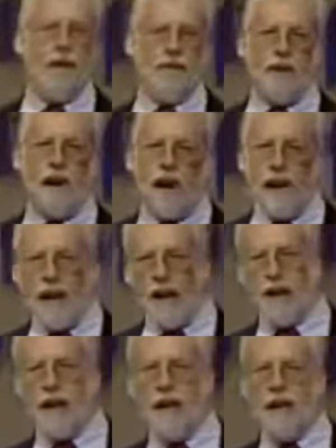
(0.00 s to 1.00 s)
of
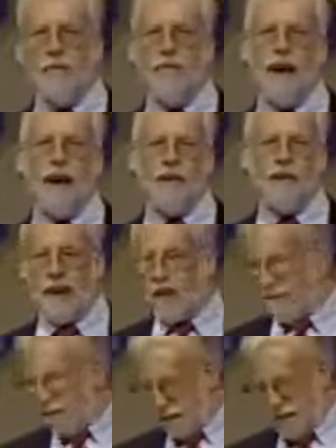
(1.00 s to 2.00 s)
carnality and depravity.
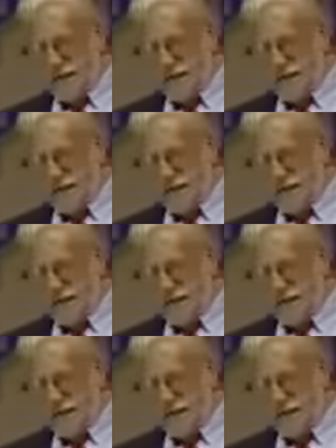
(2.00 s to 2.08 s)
